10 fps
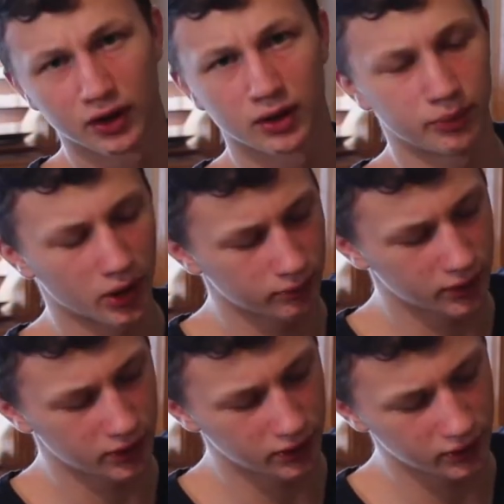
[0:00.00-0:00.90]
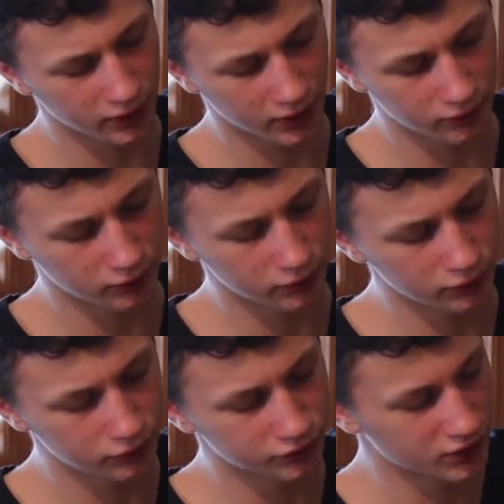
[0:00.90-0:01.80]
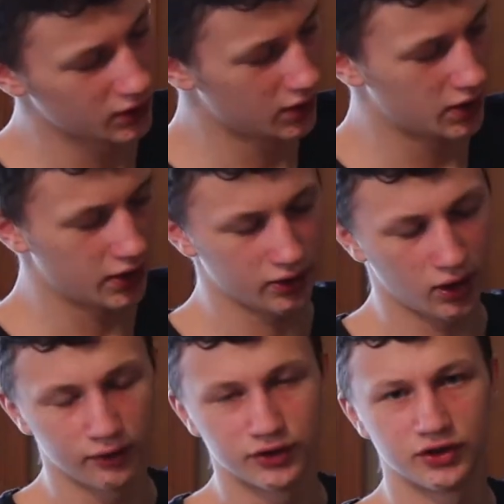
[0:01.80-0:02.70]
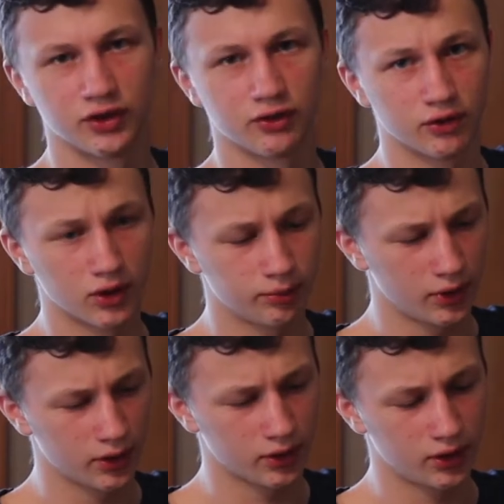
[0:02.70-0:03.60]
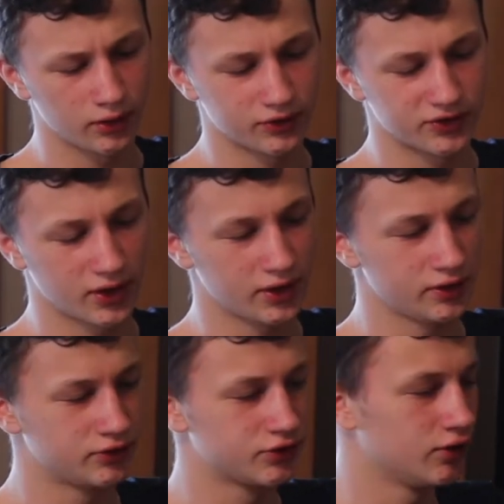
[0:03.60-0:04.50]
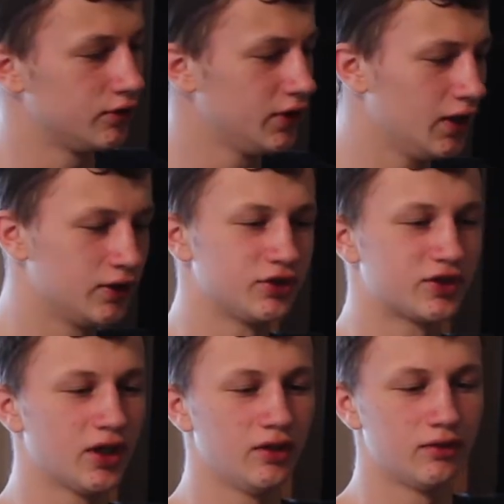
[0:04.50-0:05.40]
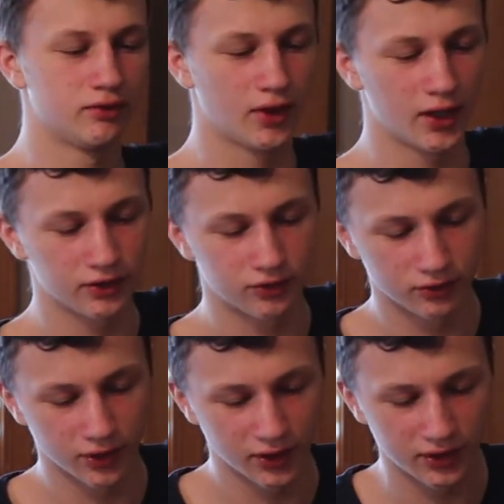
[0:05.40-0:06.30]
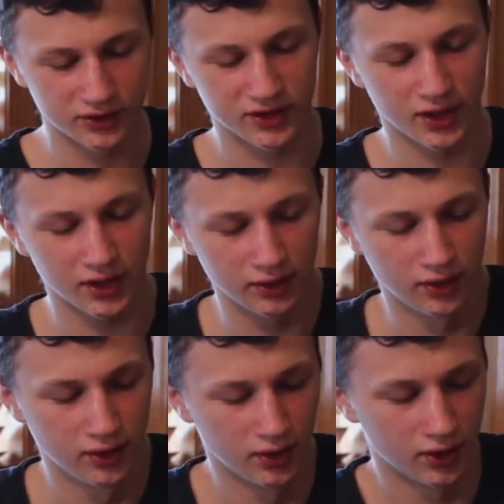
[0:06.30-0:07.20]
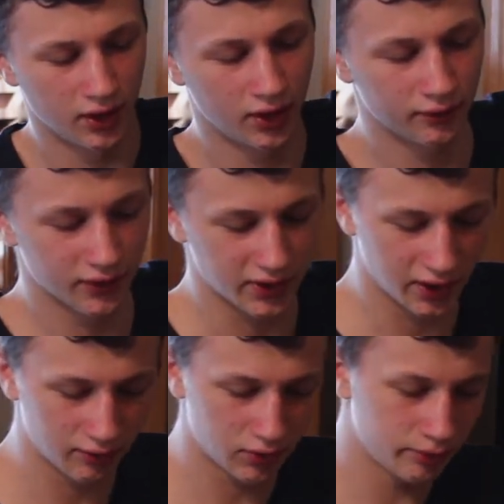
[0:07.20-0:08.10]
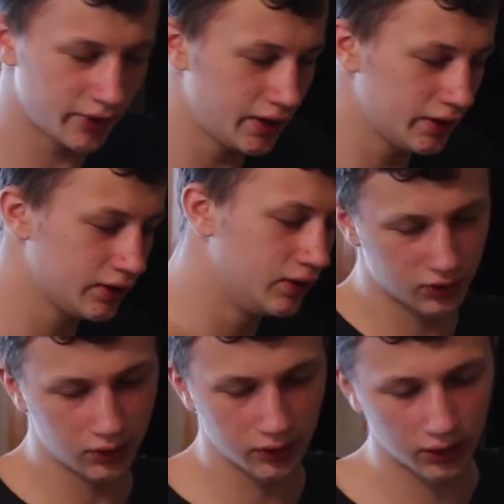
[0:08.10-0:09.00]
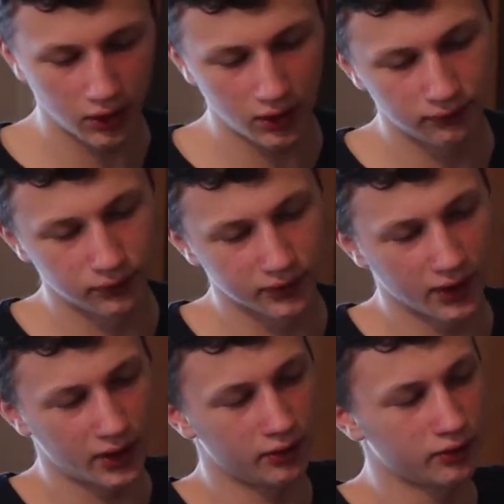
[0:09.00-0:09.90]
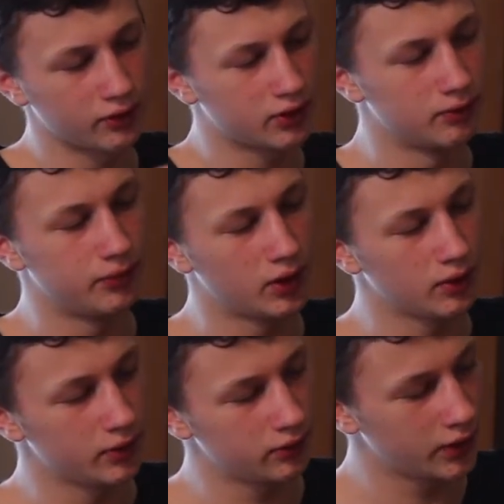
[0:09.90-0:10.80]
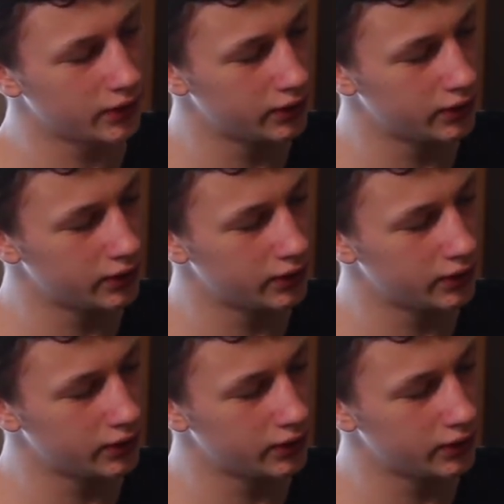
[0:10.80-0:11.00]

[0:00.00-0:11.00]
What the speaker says: compartment here that I don't use, and obviously the grill pod on the side. So yeah, I'll just get right into the inside of the camera bag. Starting off with the outer compartment right